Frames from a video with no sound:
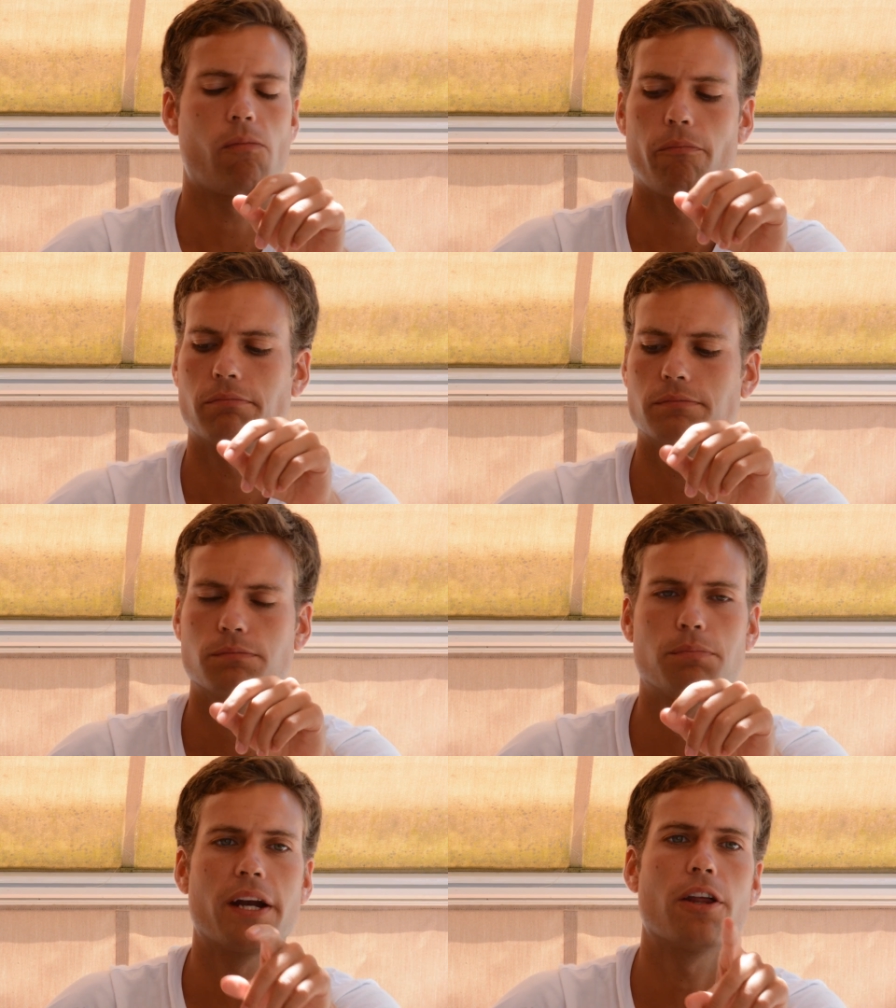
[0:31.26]
haven't met
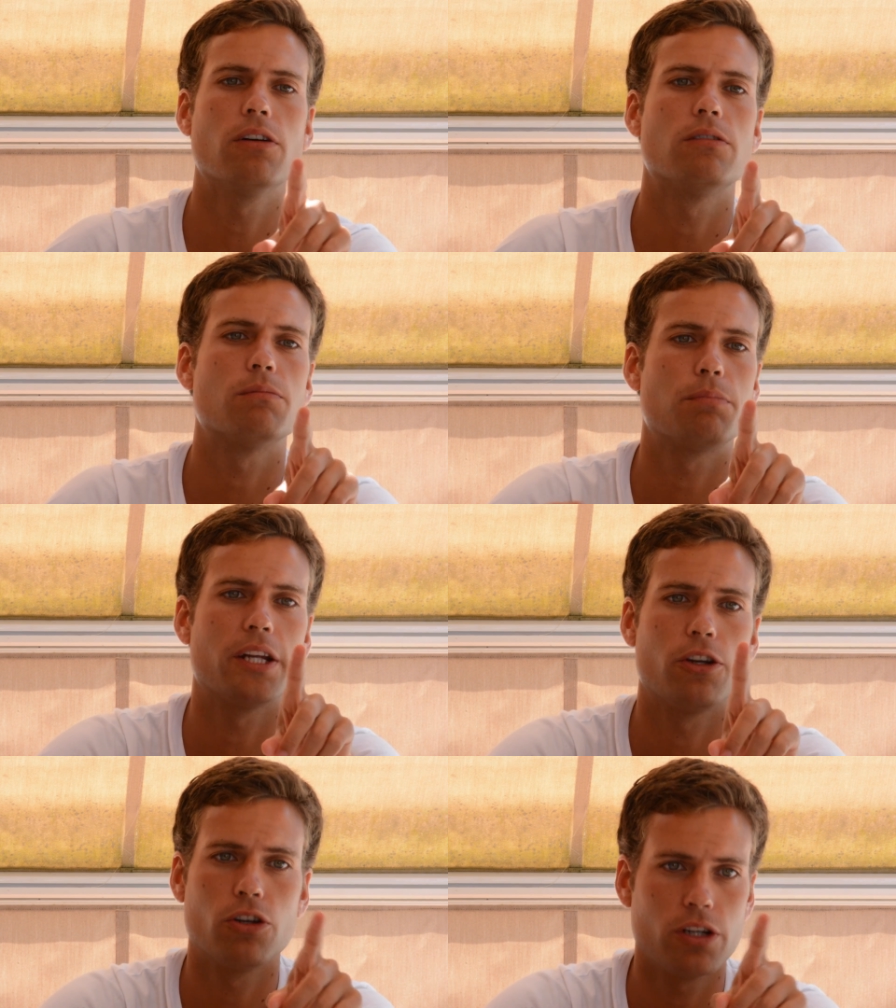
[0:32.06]
any one of them.
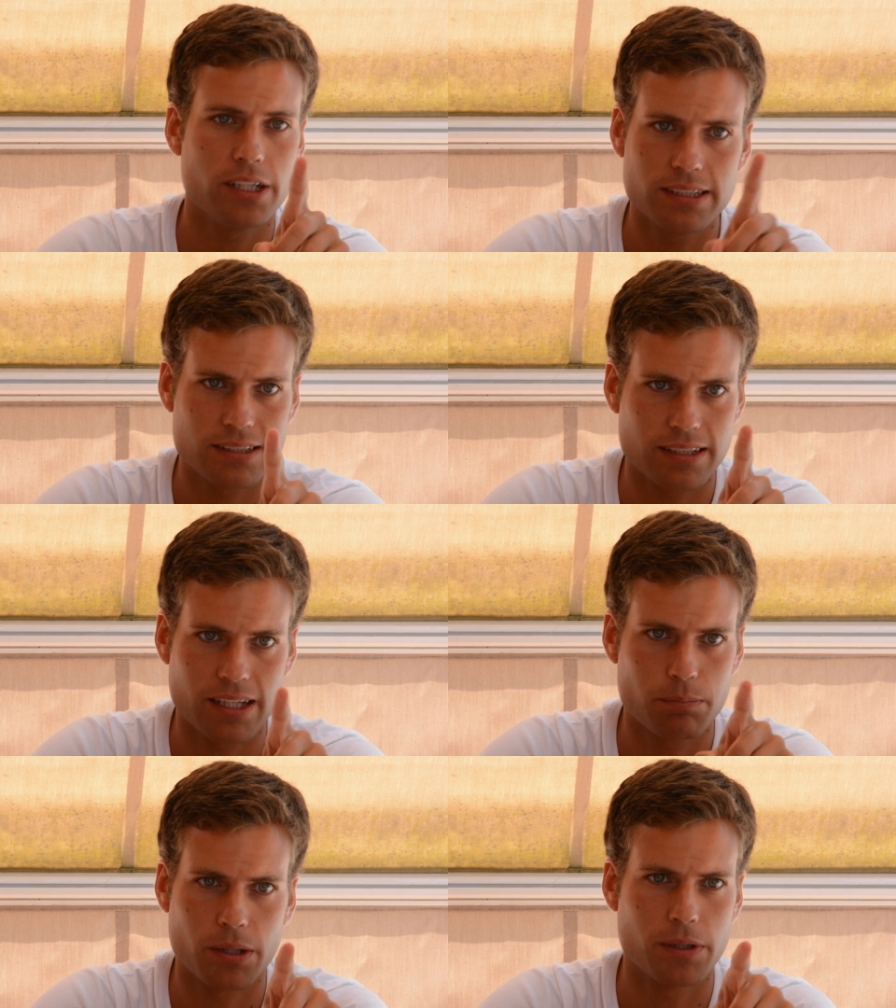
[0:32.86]
But over the